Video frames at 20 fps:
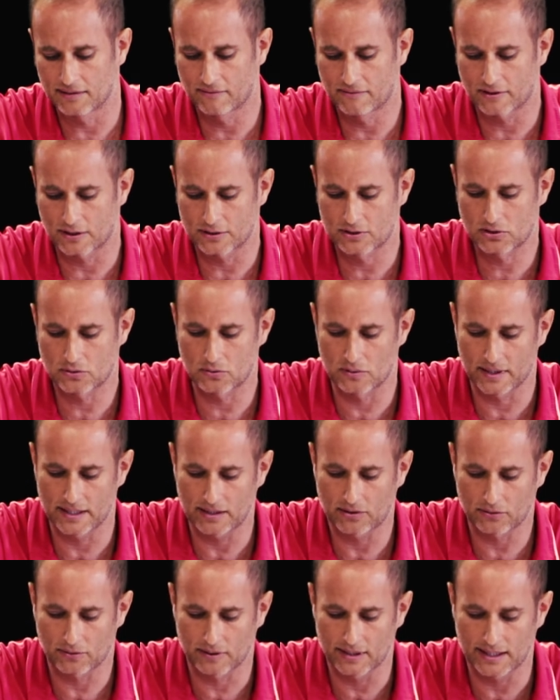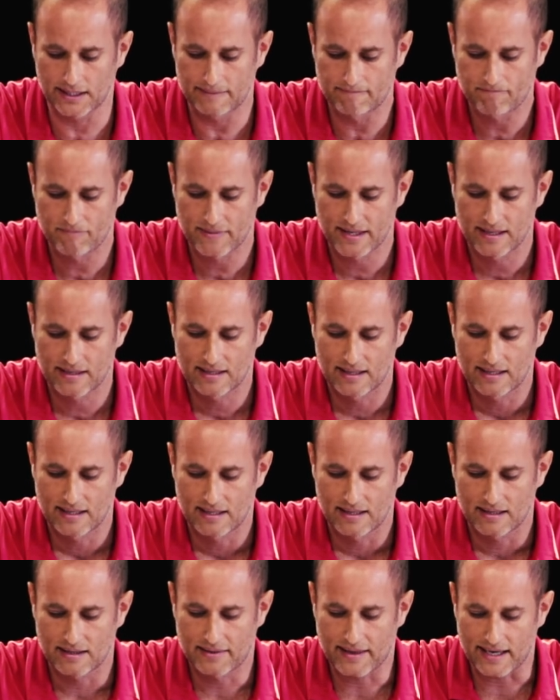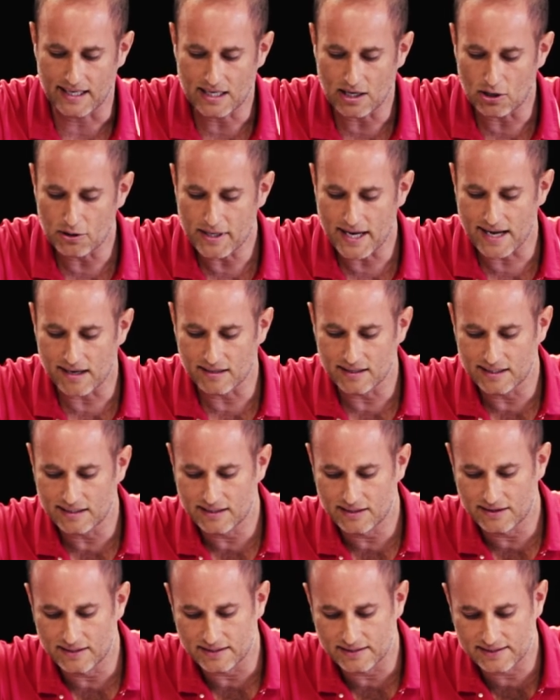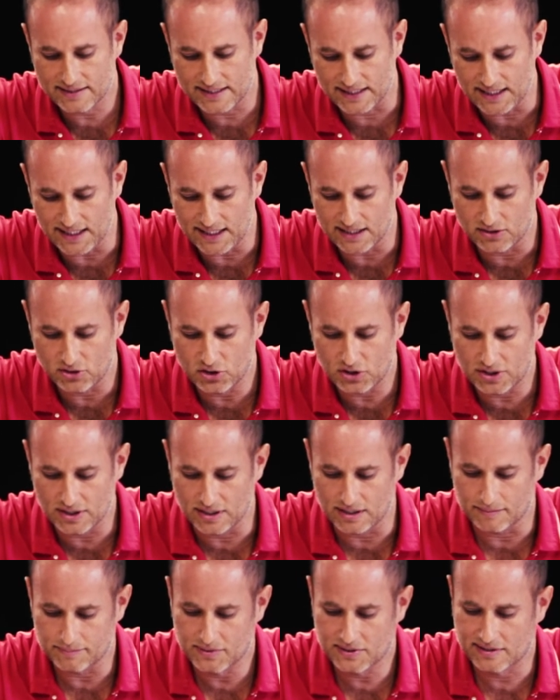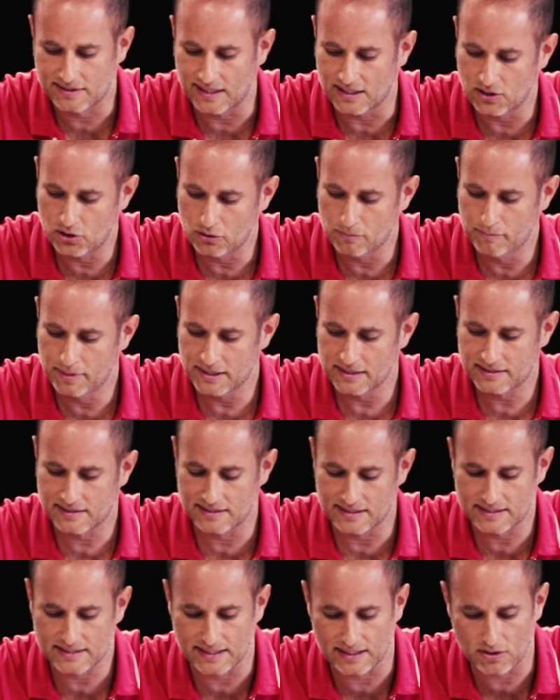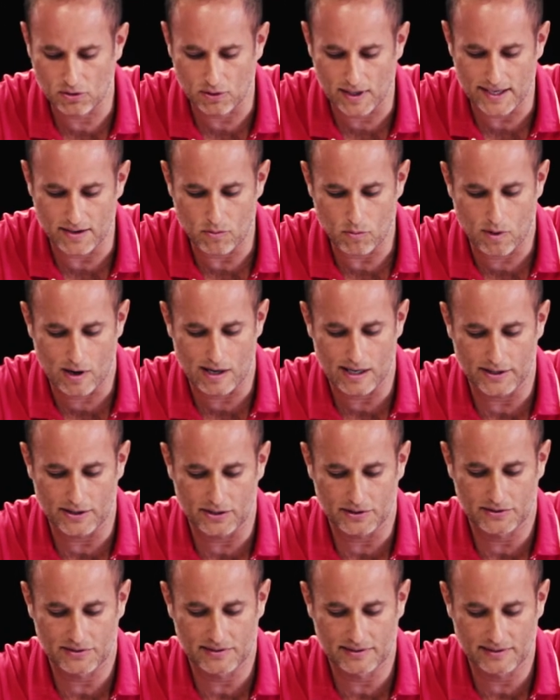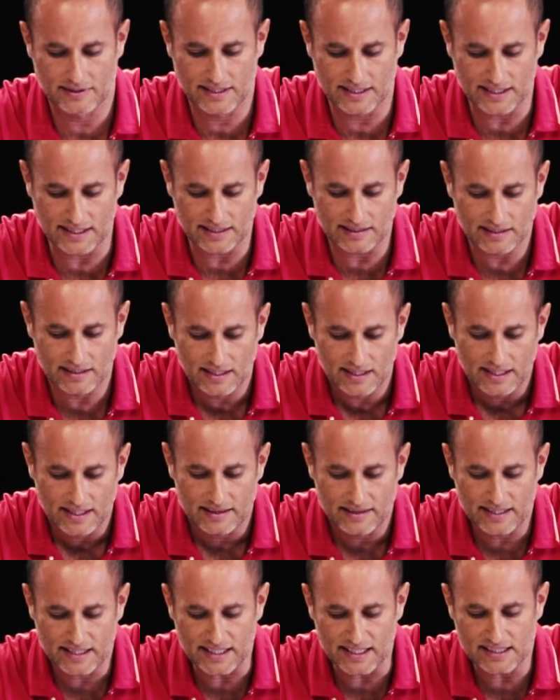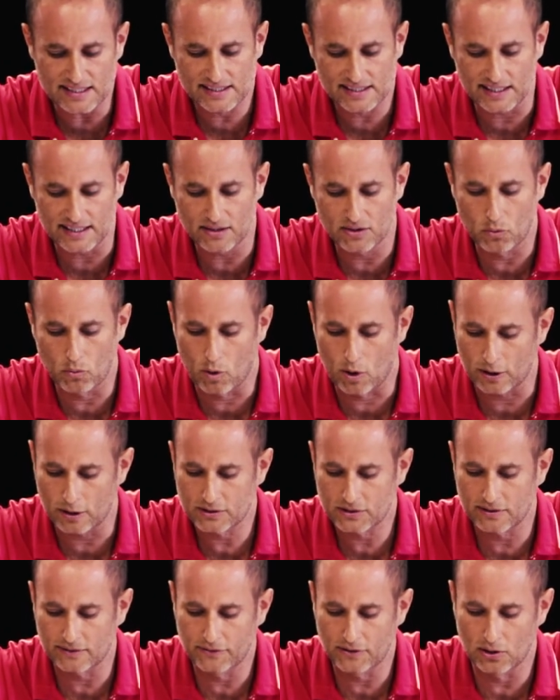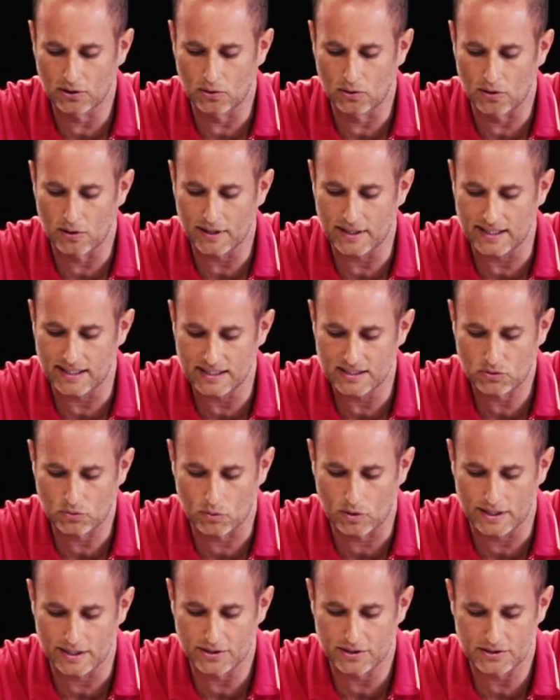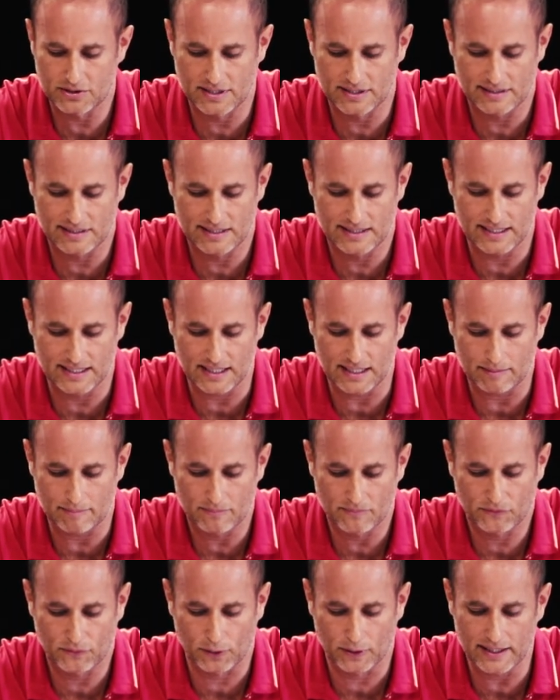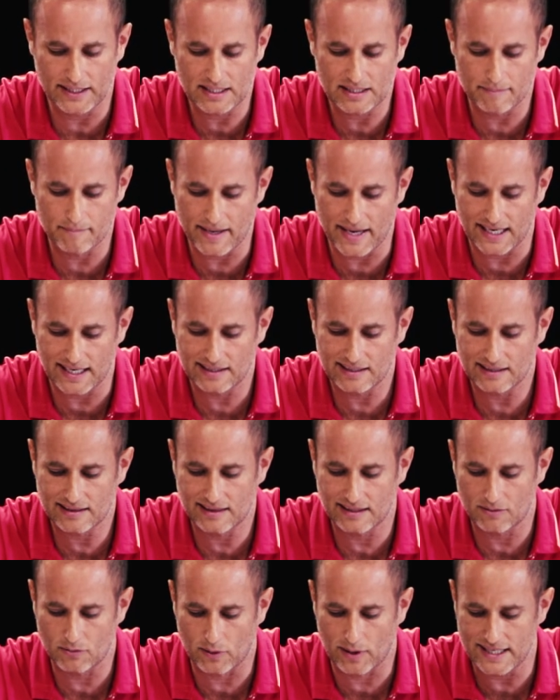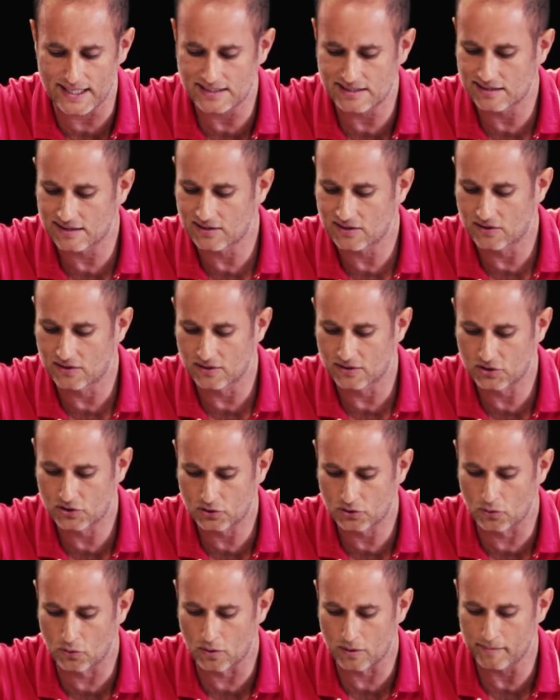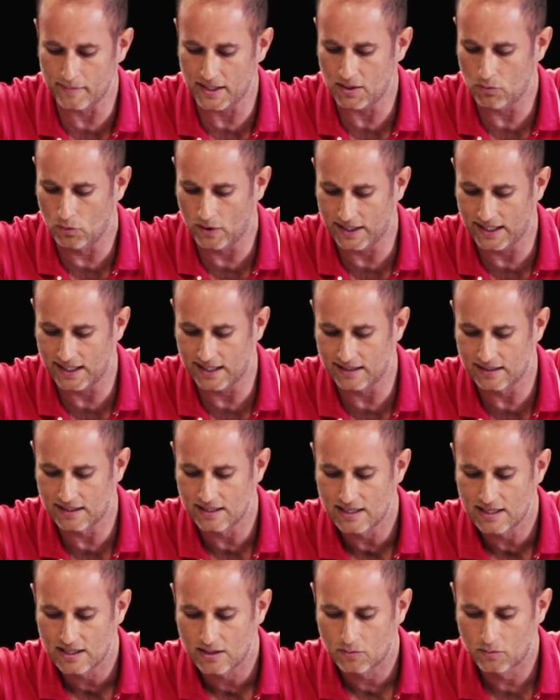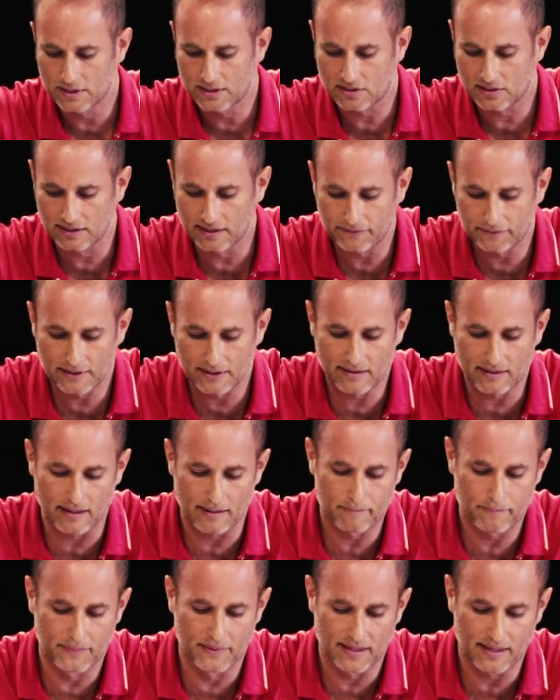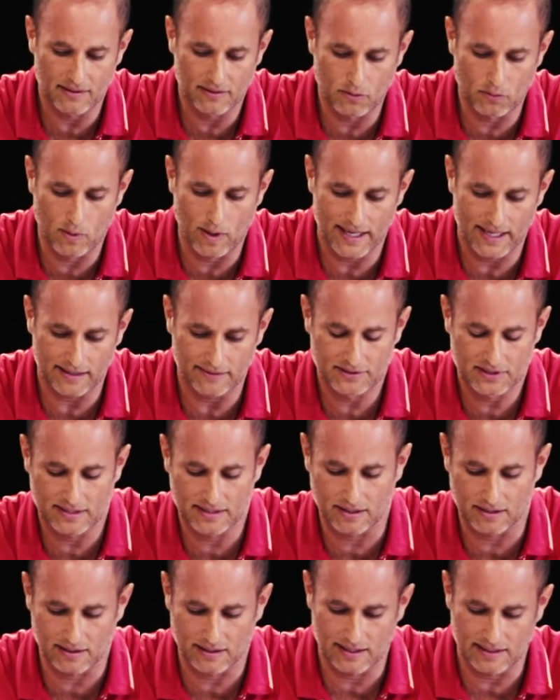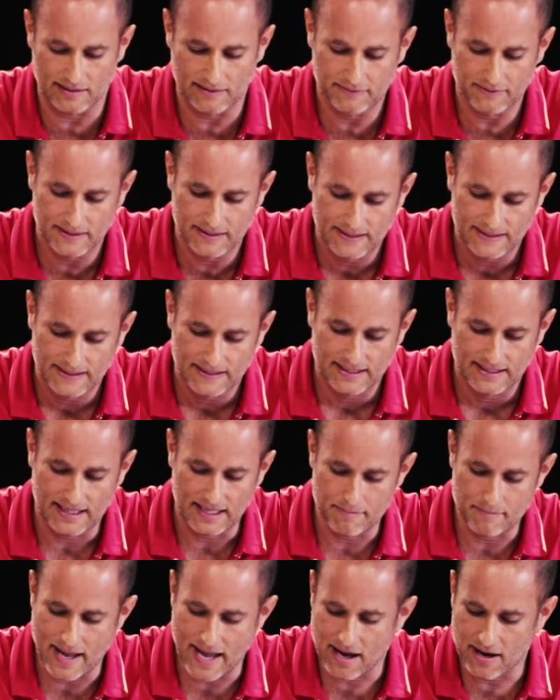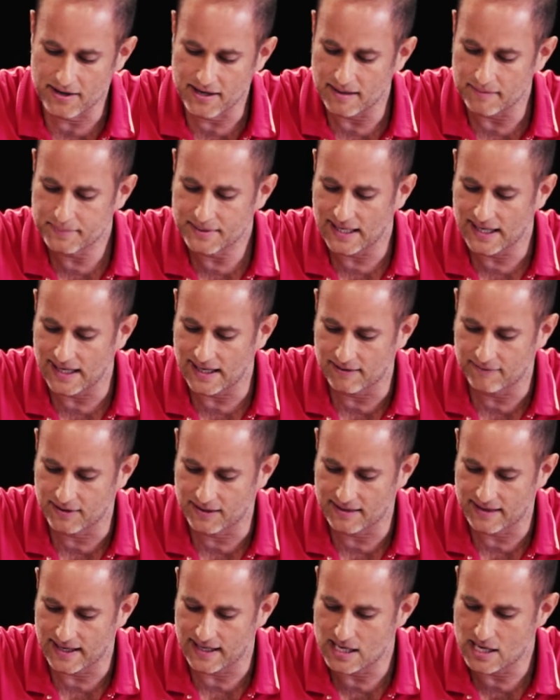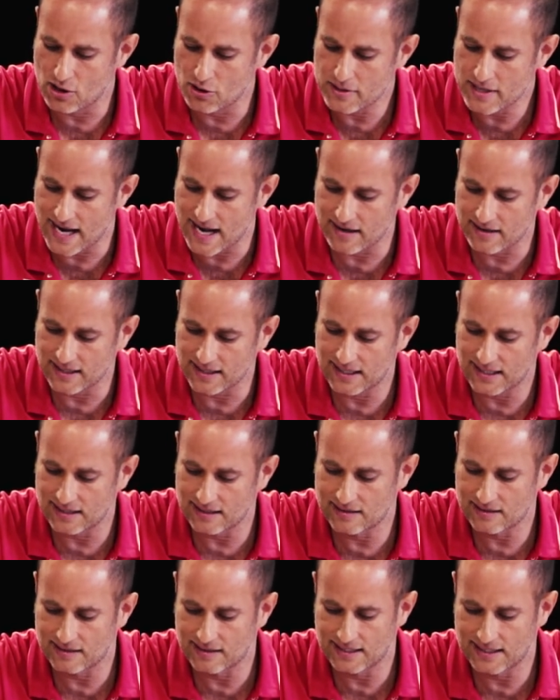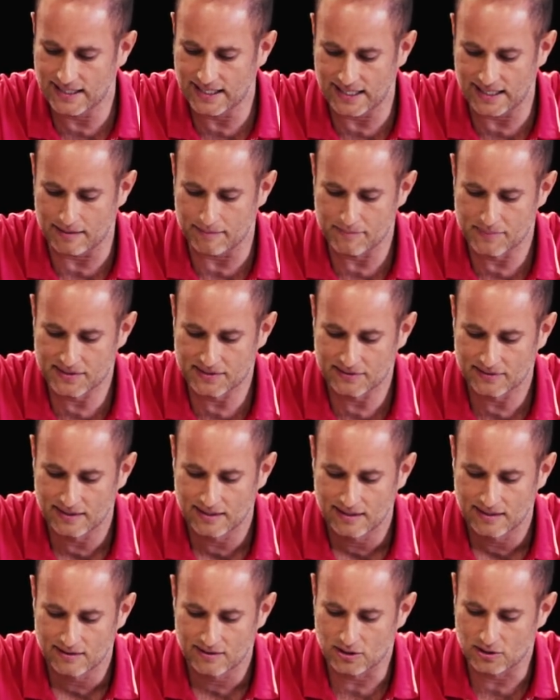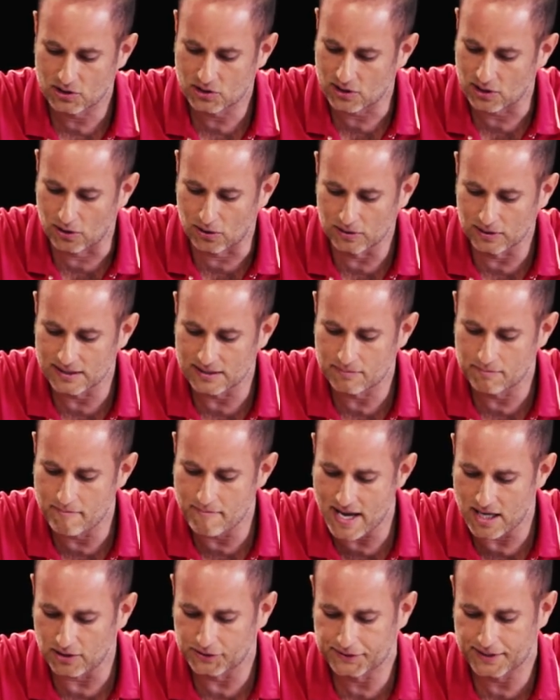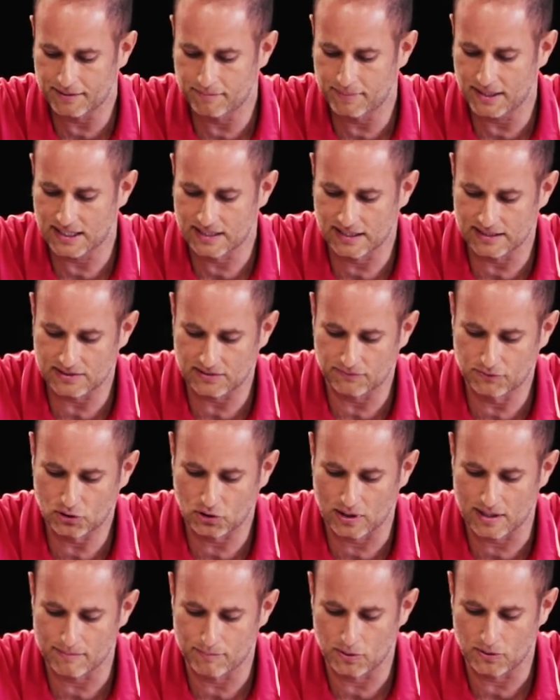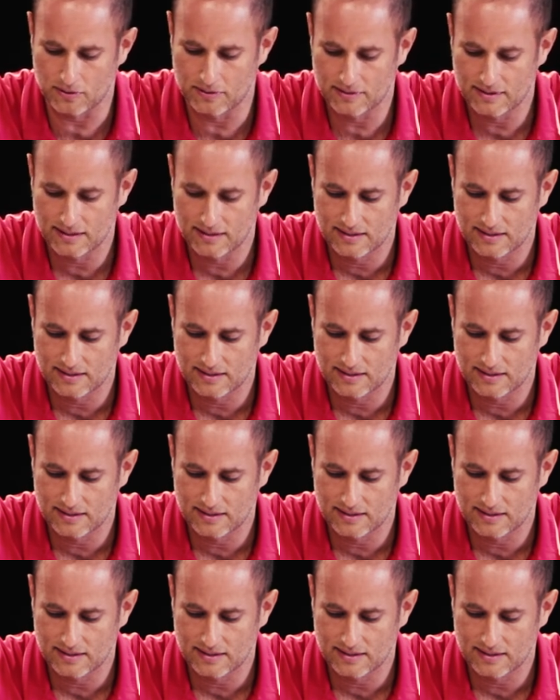in verse 23. That they go down into the sea in ships that do business in great waters. These see the works of the Lord and His wonders in the deep. For He commandeth and raiseth the stormy wind, which lifteth up the waves thereof. They mount up to heaven. They go down again to the depths. Their soul is melted because of trouble.